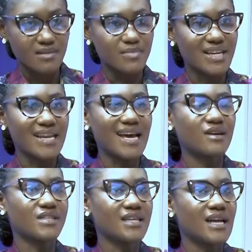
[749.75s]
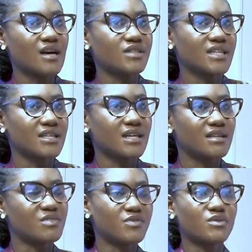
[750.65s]
But then how then
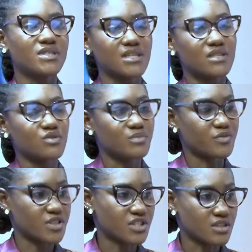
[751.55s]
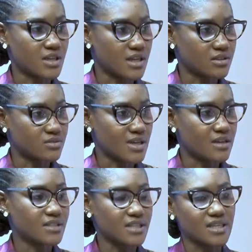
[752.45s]
can, before we take it to a professional angle,
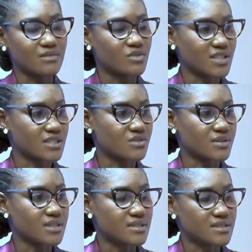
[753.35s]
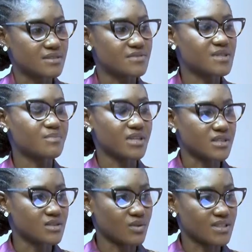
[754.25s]
how then can mothers create a safe
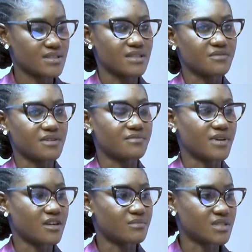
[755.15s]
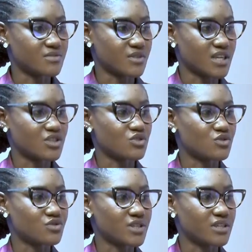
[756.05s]
space or a safe environment for their
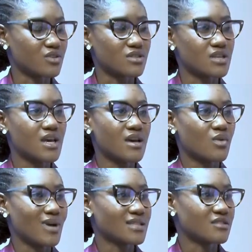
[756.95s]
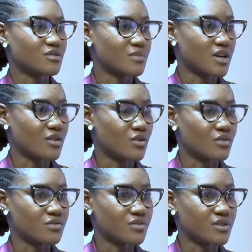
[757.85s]
children? Because quite a number
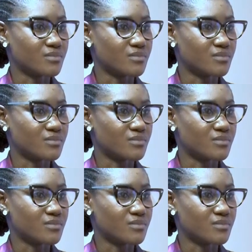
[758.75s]
of